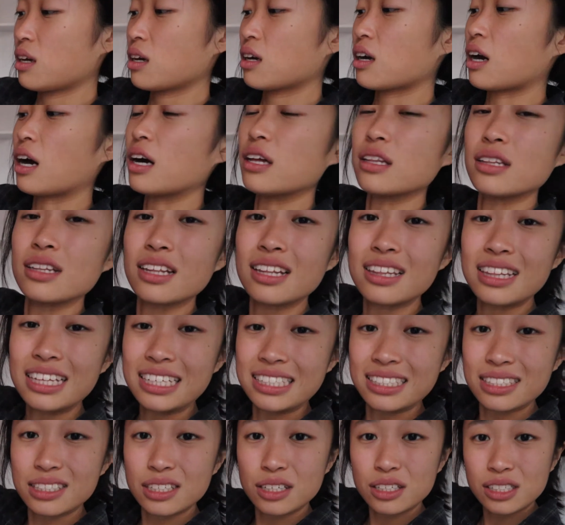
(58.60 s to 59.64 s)
cut
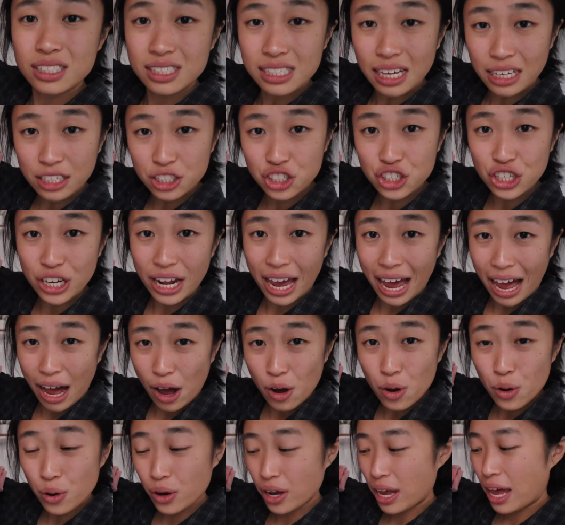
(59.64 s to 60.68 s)
this section
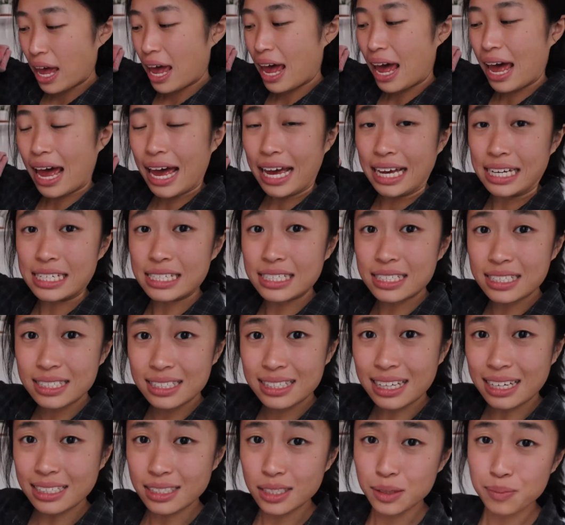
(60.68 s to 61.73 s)
out, and
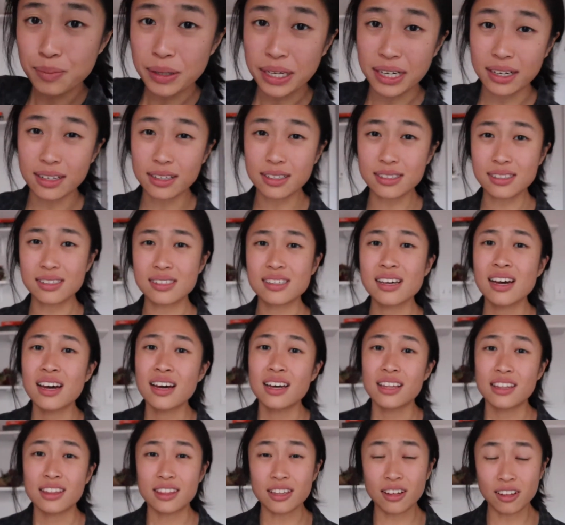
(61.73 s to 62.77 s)
that's because
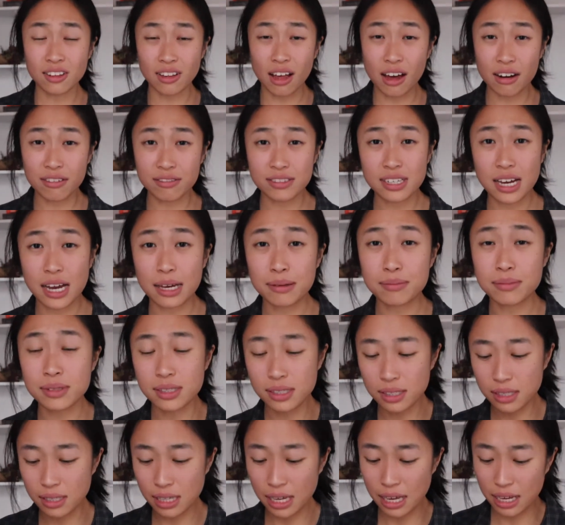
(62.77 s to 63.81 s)
a lot of times
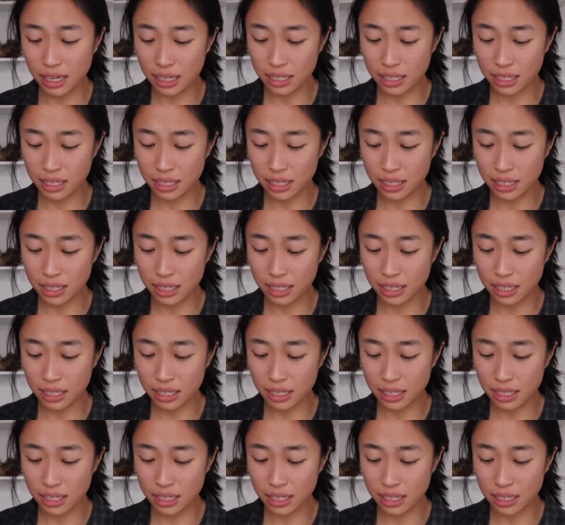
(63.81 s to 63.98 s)
they